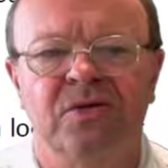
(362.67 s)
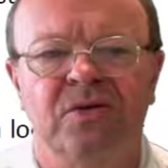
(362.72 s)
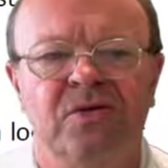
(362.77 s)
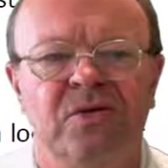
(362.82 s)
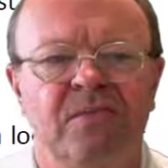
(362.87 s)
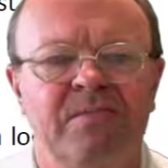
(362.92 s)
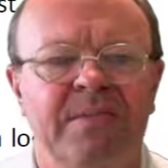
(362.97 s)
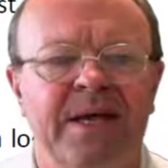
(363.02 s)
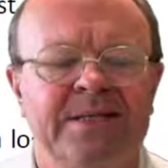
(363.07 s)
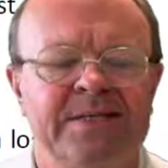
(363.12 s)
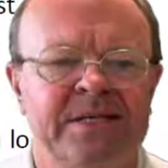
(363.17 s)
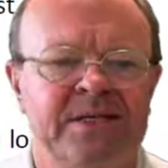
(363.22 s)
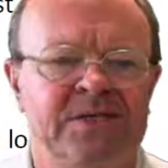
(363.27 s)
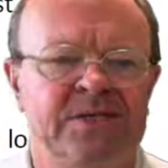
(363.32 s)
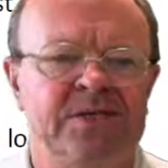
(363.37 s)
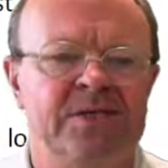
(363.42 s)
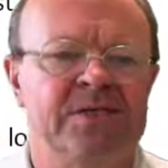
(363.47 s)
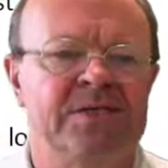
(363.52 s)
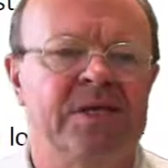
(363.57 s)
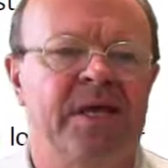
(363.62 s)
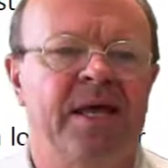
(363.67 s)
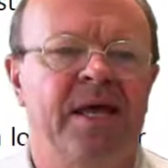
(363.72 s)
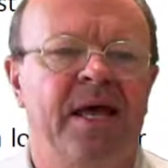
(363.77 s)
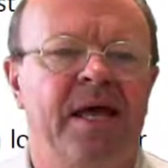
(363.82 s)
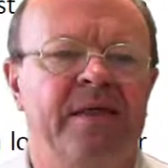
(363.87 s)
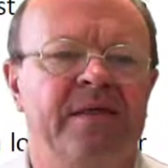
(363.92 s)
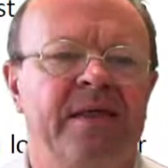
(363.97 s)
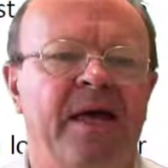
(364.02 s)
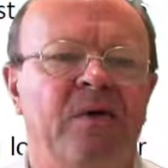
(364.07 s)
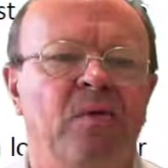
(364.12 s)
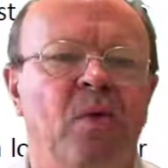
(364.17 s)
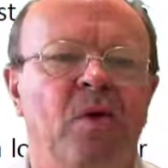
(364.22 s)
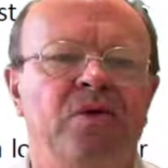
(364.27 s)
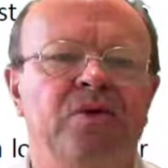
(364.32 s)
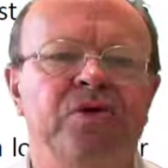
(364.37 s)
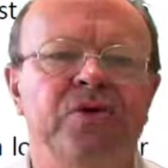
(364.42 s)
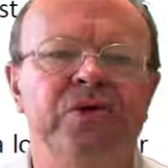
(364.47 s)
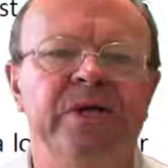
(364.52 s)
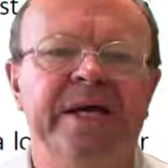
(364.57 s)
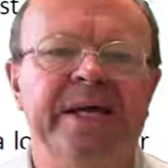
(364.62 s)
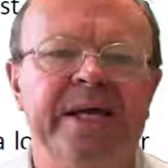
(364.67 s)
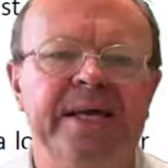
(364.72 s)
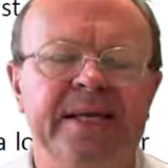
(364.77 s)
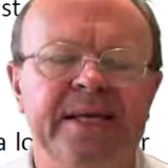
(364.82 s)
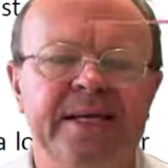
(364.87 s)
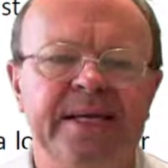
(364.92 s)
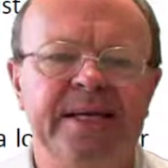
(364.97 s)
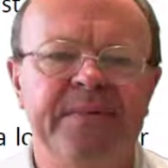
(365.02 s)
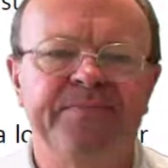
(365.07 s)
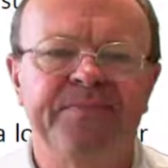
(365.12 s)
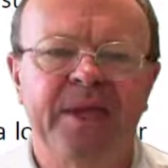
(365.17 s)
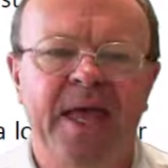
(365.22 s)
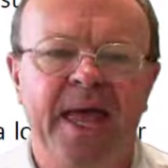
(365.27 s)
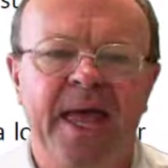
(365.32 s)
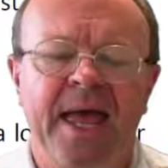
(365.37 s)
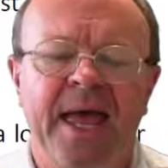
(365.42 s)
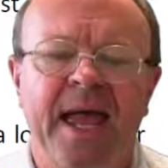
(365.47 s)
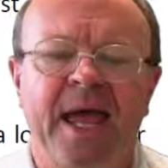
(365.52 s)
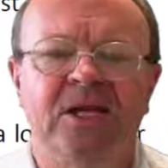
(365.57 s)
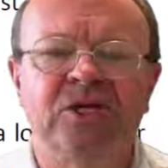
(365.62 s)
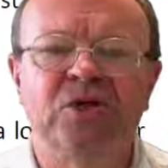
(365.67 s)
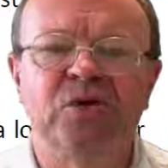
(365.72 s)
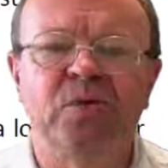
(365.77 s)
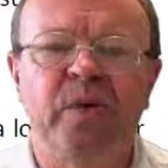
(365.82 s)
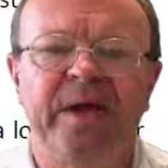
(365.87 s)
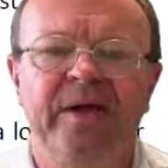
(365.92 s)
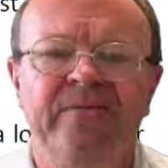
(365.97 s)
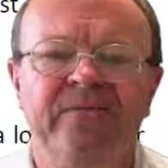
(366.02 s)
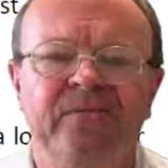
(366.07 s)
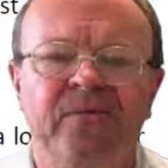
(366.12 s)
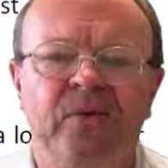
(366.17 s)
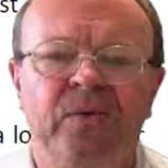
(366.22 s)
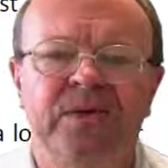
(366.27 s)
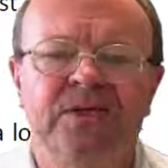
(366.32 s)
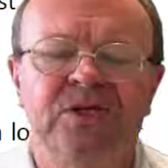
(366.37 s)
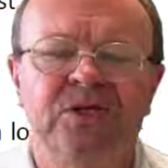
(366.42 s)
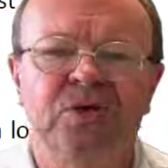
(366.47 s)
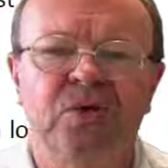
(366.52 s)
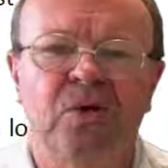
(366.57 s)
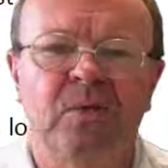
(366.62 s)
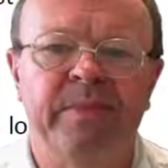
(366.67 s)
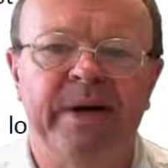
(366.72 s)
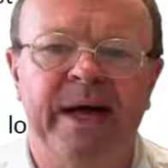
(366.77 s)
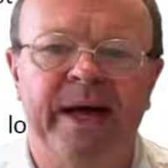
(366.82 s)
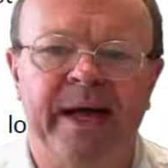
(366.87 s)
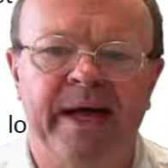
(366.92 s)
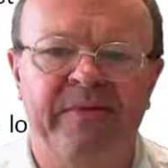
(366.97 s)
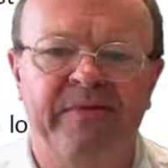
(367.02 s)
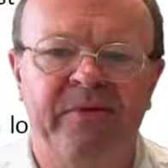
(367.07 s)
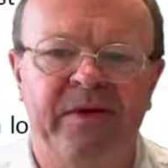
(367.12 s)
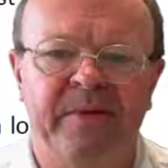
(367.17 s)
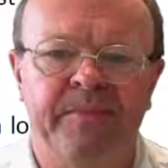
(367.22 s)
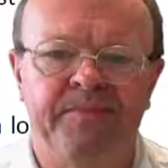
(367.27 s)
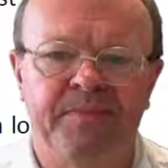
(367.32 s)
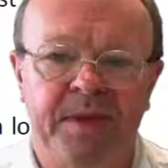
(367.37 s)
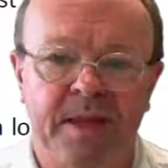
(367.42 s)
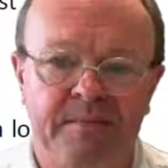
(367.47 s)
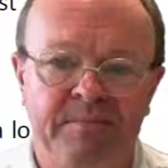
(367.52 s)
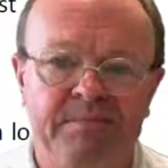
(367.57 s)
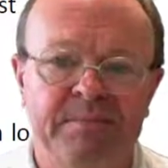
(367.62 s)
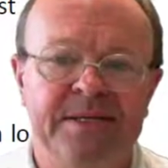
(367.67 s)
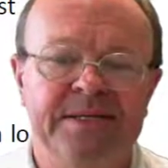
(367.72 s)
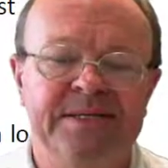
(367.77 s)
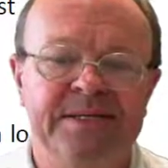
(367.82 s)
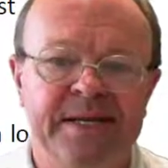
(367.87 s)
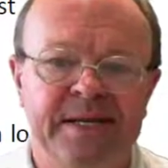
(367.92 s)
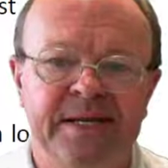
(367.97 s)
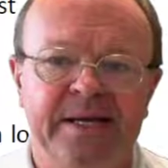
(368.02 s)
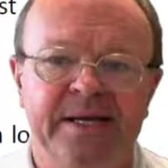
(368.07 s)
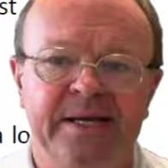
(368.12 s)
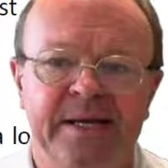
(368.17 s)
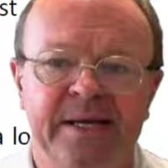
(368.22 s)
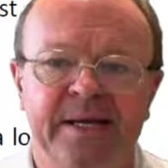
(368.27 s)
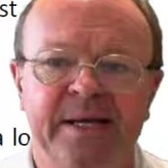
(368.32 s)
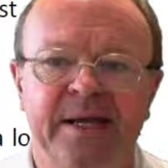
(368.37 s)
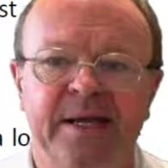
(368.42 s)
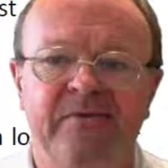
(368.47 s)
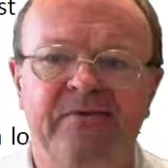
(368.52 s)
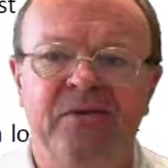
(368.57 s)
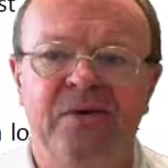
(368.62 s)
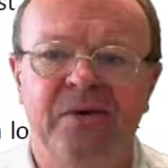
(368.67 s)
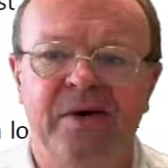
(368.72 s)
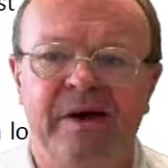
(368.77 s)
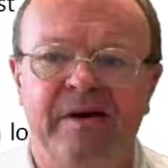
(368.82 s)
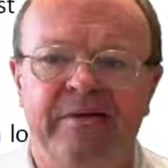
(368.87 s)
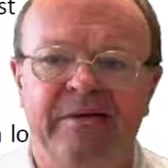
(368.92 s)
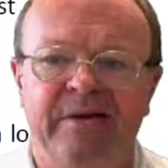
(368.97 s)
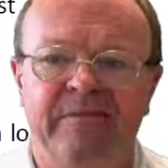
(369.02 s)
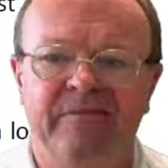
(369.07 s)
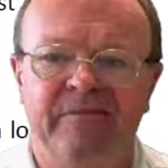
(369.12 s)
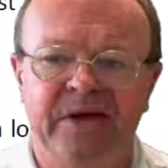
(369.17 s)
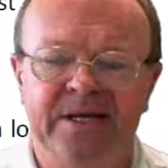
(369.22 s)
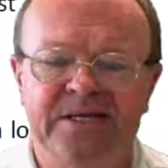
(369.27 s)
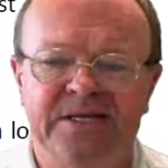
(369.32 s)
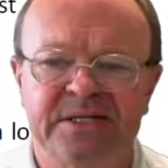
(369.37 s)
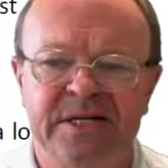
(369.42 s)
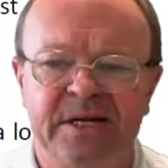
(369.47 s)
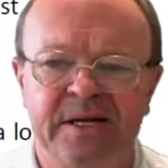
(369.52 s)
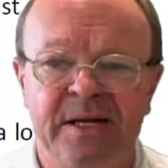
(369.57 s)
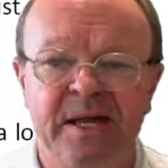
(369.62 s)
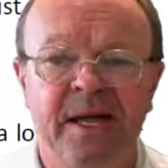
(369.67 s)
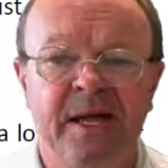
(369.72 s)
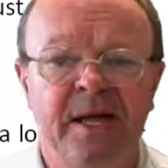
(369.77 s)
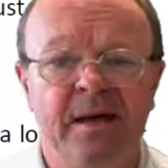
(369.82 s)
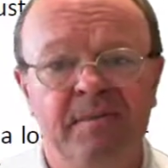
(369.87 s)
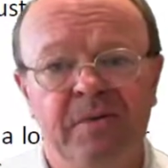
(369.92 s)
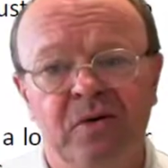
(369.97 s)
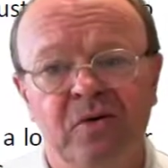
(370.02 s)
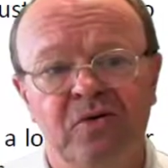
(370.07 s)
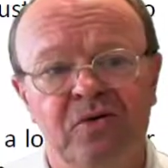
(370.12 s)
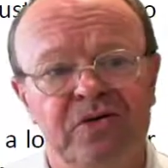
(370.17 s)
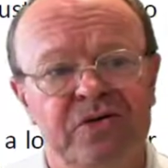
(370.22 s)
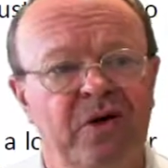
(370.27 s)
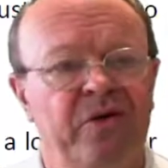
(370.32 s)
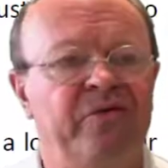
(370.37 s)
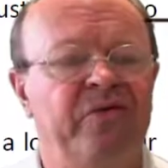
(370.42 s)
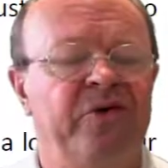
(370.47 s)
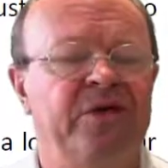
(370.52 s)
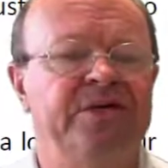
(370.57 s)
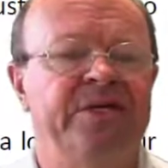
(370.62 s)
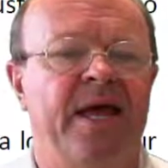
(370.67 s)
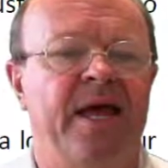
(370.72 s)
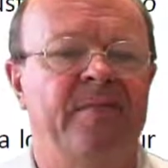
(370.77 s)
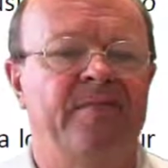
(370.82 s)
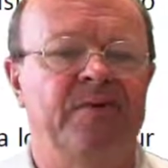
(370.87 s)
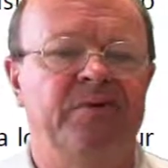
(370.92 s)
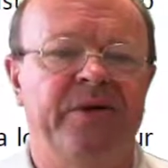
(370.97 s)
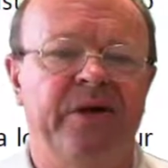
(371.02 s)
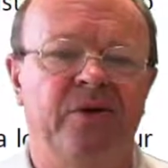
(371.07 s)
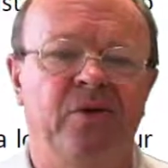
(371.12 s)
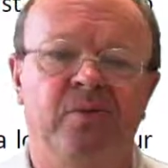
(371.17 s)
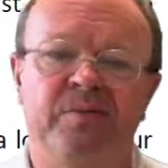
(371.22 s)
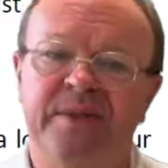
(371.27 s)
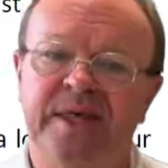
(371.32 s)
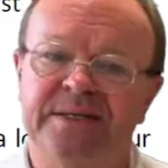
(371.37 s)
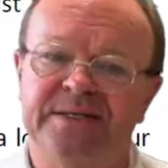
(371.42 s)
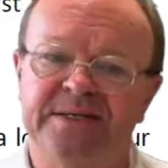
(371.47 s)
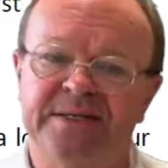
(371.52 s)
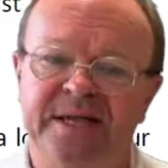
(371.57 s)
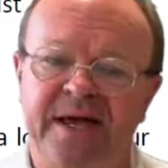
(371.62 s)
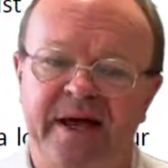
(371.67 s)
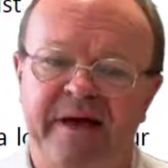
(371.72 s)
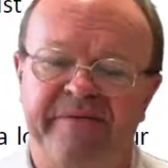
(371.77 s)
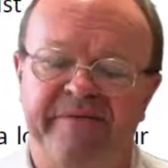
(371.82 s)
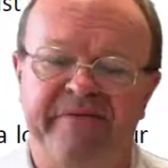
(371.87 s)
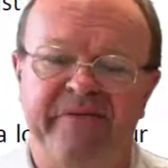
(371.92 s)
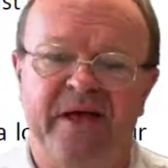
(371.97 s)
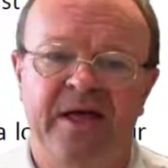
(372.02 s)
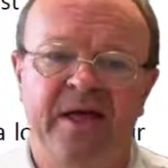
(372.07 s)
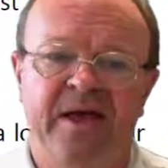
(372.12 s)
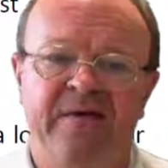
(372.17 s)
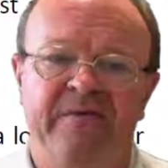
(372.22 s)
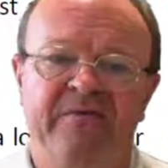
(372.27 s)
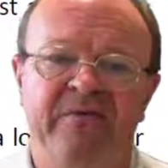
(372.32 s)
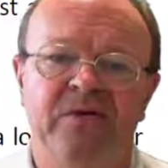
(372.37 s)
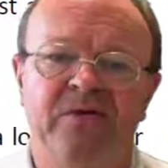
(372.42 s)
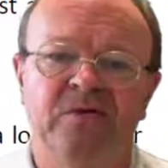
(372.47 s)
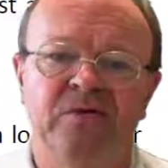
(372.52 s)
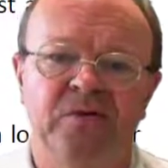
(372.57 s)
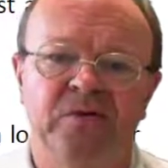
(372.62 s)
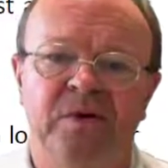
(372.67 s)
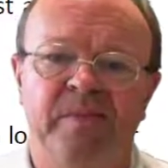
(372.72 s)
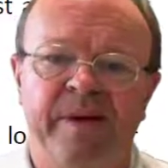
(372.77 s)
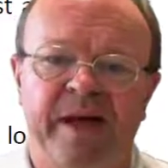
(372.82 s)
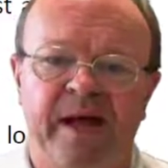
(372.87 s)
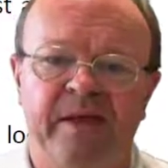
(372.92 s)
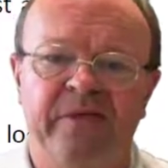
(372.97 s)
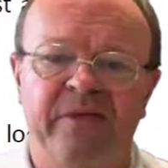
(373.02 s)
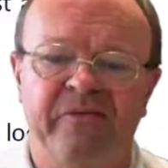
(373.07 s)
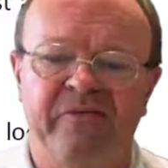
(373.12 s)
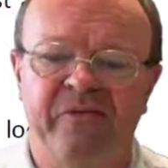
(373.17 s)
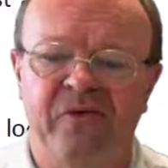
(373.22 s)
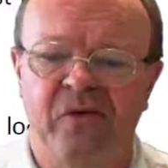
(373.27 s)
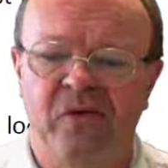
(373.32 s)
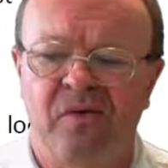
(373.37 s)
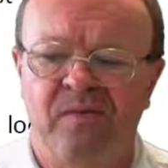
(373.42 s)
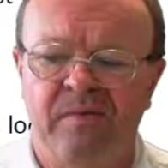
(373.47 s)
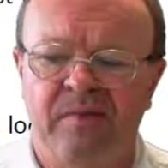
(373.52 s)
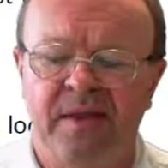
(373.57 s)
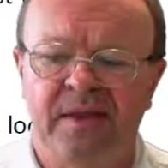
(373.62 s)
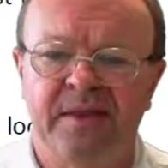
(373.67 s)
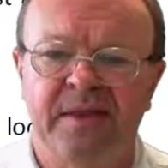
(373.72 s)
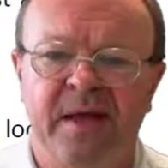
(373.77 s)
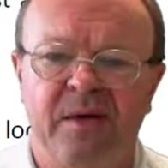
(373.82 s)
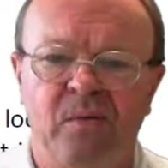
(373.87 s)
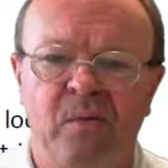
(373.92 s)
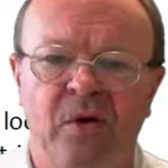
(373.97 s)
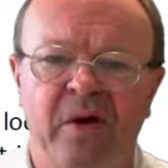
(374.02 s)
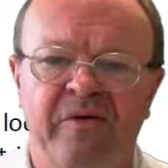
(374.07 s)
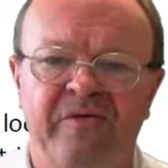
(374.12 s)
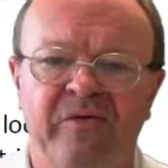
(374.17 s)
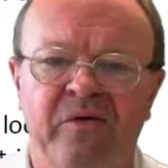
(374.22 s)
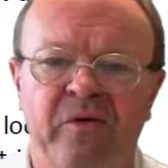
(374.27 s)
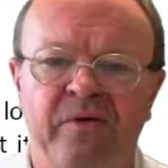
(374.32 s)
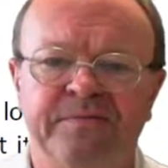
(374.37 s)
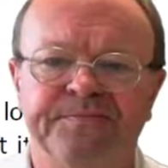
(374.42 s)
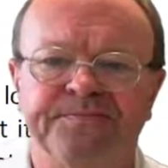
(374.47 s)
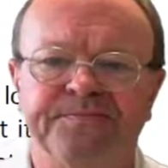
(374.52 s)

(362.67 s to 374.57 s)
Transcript: to you messages they want you to hear and to influence your behaviour, particularly if you are an investor, but also, for example, to help their staff feel good about the firm they work for.